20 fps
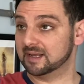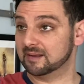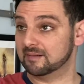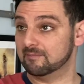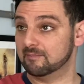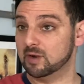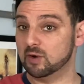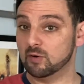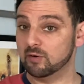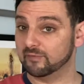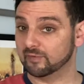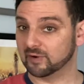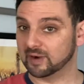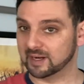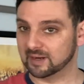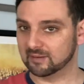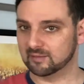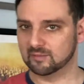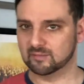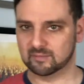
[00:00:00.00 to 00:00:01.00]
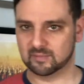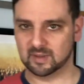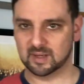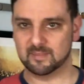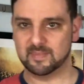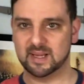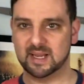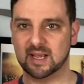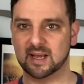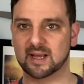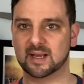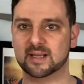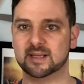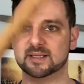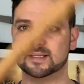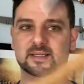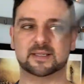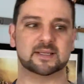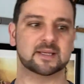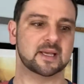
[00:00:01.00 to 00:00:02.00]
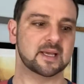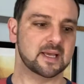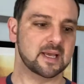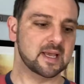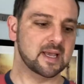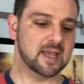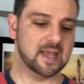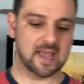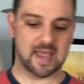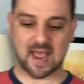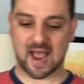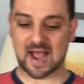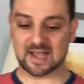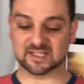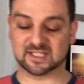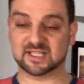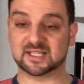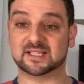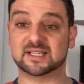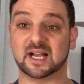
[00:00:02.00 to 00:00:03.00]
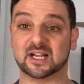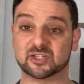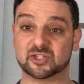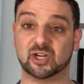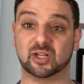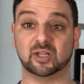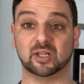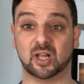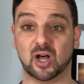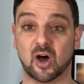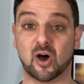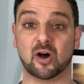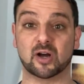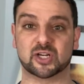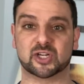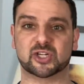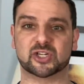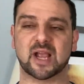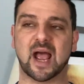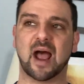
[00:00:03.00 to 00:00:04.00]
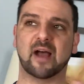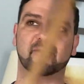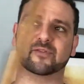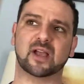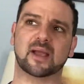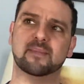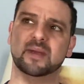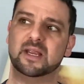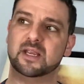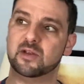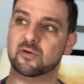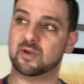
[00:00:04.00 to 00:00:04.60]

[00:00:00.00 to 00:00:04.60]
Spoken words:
maneuvering, because it has such a long shaft. I mean, you